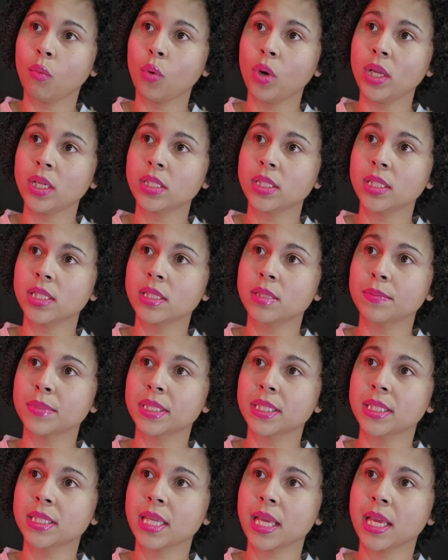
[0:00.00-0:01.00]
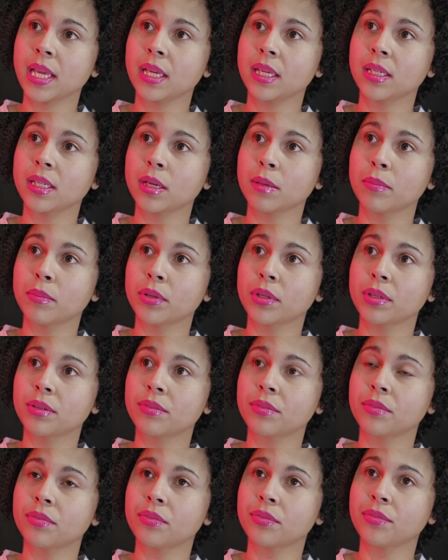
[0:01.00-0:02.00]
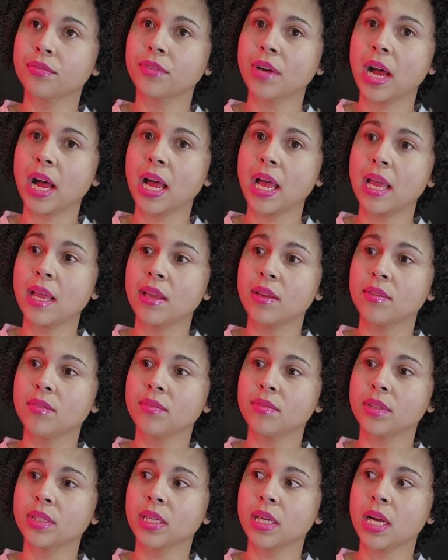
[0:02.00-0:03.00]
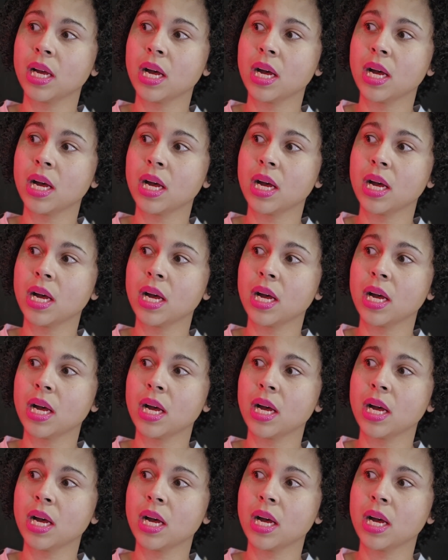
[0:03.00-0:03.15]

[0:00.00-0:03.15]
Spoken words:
What is mistake number 5?